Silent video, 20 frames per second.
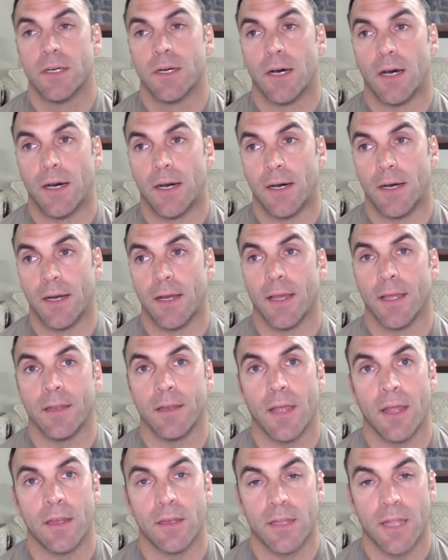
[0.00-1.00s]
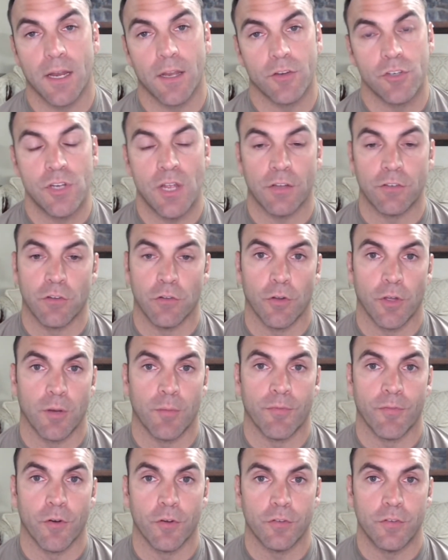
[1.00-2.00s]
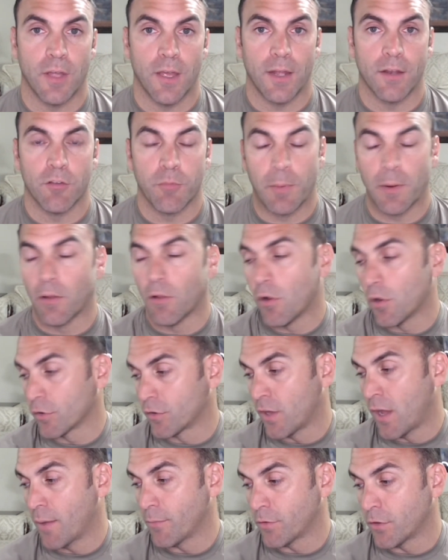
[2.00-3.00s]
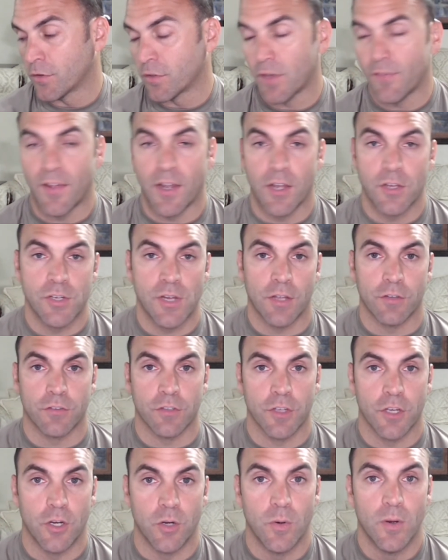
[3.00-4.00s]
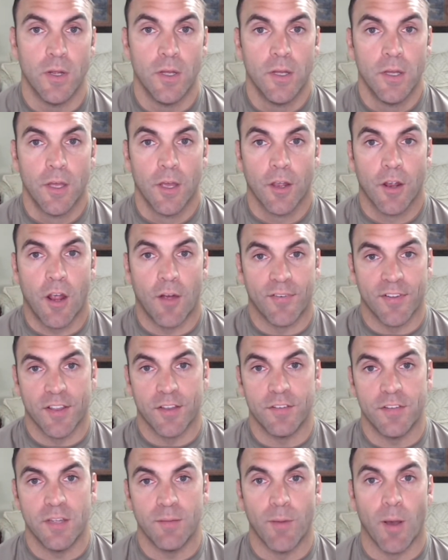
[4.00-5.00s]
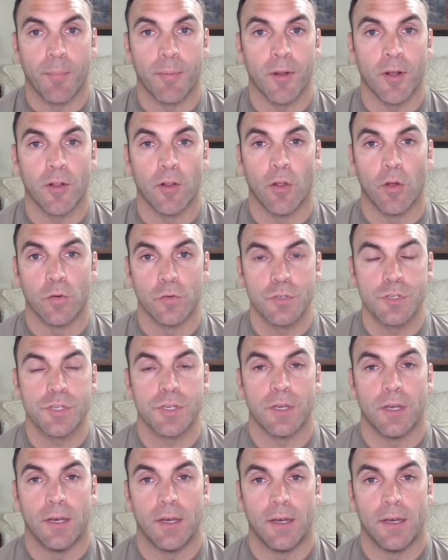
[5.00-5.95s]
And get a chance to look at them firsthand. It's been a long time since I've had a chance to go cover the team up and close.